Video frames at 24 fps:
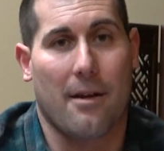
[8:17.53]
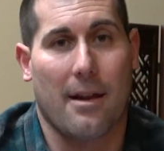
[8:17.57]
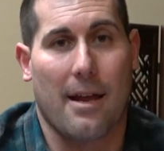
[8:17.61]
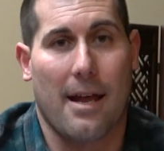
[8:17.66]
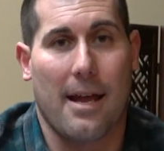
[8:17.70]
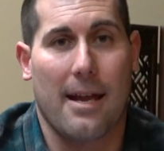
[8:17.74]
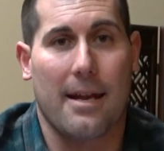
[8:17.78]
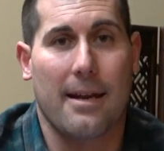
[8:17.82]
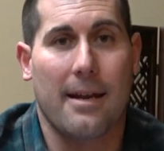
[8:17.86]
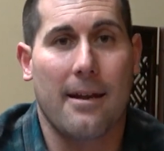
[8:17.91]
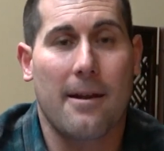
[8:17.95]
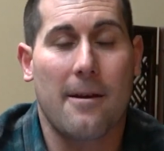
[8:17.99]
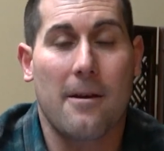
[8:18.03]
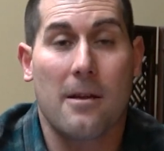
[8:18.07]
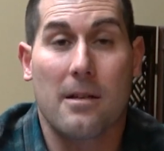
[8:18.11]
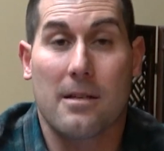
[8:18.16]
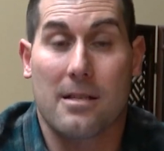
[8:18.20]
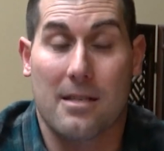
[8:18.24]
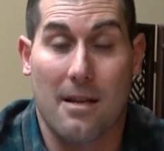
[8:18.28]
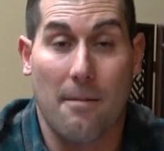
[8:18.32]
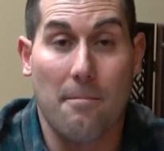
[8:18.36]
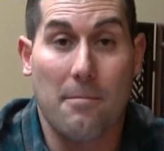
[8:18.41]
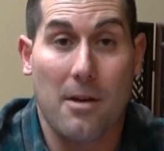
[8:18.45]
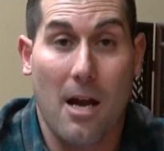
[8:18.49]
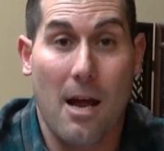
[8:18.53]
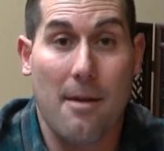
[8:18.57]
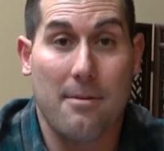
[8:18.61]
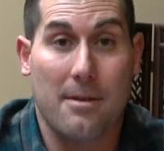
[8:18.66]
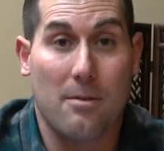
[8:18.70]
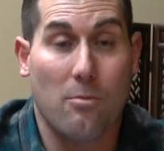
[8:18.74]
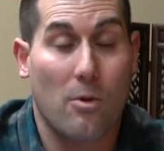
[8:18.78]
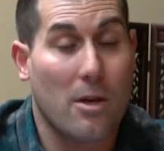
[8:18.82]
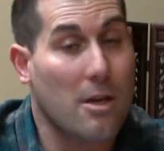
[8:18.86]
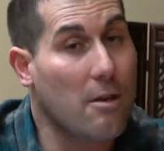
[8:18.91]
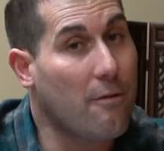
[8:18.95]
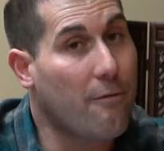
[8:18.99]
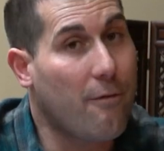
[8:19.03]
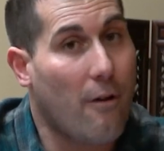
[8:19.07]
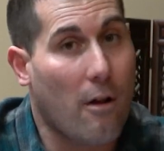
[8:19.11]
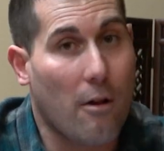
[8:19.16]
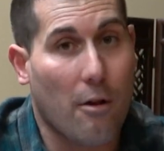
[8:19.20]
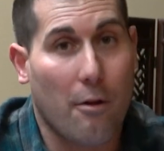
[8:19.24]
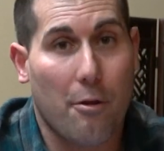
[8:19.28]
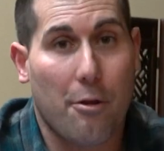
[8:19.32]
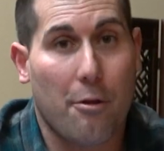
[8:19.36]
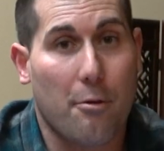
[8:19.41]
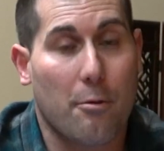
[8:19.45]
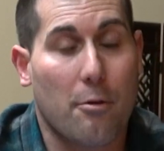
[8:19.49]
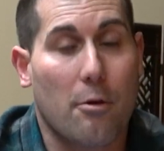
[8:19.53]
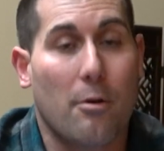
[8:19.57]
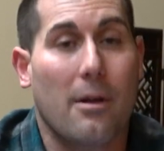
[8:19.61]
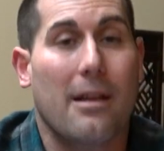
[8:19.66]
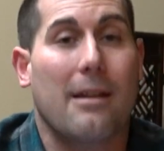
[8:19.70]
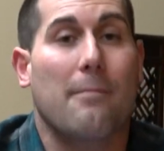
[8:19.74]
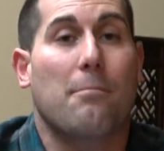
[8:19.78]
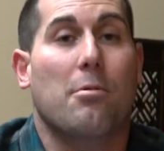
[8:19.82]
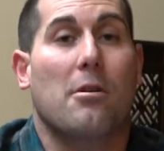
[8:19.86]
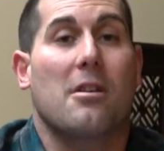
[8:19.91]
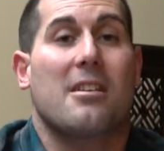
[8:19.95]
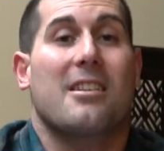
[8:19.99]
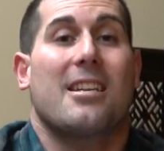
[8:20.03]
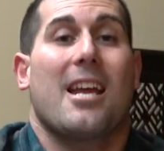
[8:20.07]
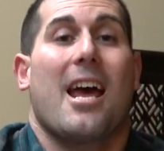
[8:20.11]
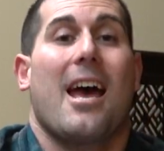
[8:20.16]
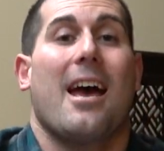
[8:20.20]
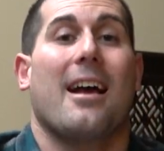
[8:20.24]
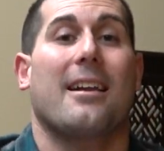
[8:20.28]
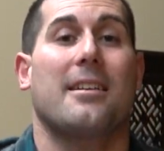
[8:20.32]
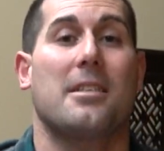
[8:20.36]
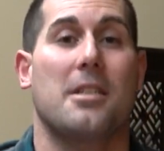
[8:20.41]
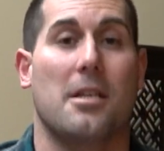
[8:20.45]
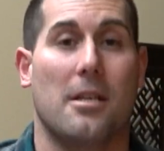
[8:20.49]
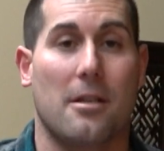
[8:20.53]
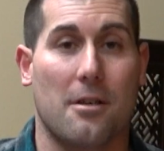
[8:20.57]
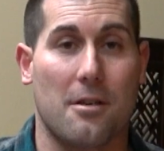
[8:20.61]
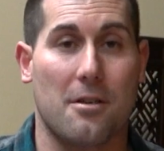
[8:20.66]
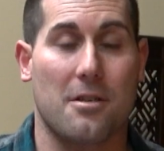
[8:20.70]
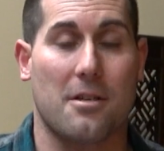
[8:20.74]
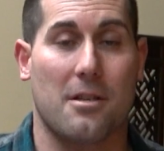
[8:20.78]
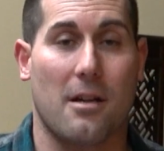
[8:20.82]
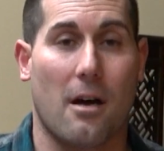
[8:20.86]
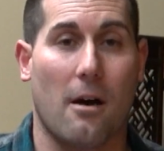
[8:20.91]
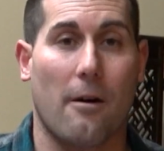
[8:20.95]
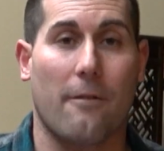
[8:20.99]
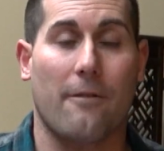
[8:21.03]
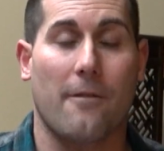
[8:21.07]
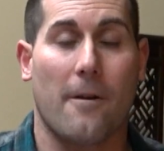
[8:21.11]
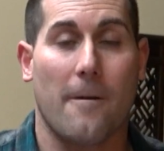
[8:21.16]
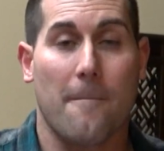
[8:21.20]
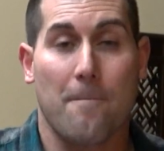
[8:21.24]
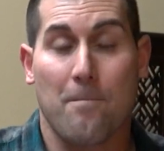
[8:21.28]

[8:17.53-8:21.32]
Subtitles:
And sometimes when you follow through in protecting yourself,